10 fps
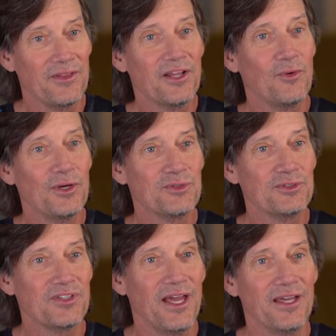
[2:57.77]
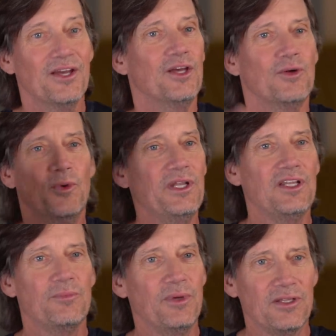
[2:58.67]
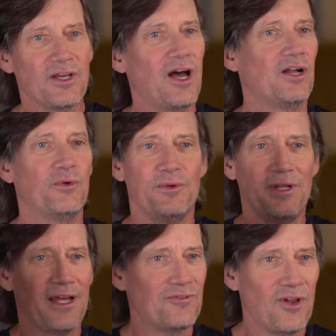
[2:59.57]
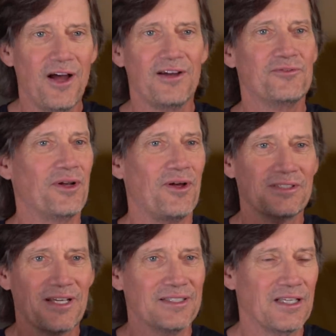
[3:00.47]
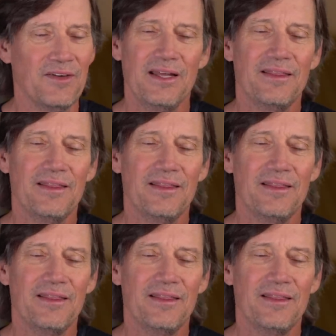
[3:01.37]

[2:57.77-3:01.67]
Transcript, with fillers: They're the ones who say, we need to be tolerant, we need to have love and all those kinds of stuff.